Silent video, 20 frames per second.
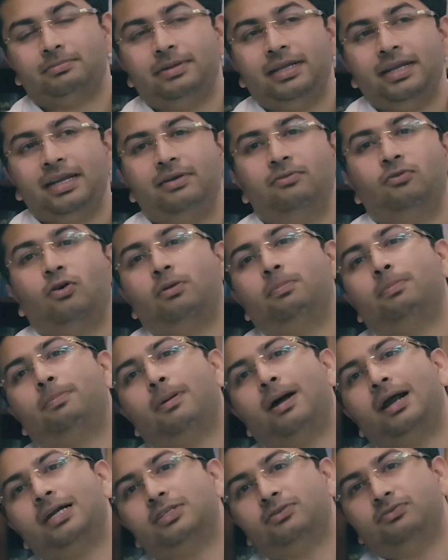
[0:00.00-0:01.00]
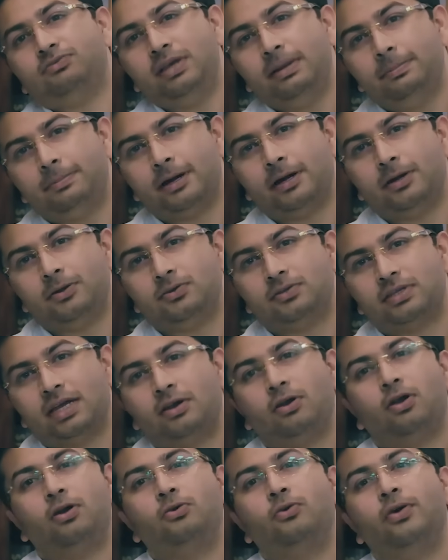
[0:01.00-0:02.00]
meaning what parts we produce
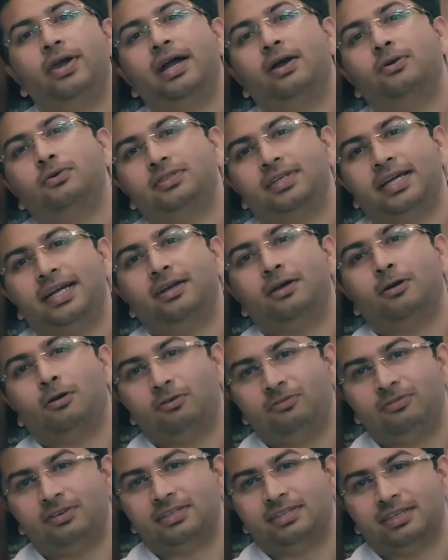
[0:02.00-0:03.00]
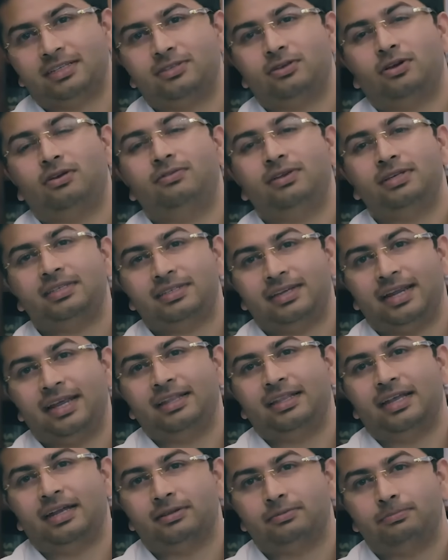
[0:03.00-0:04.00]
are not going outside our office. It's always
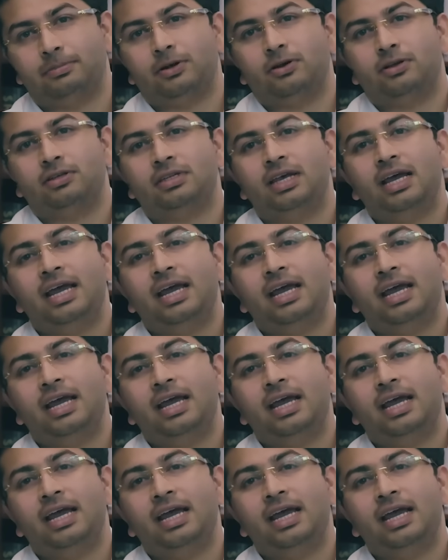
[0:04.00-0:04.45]
staying there because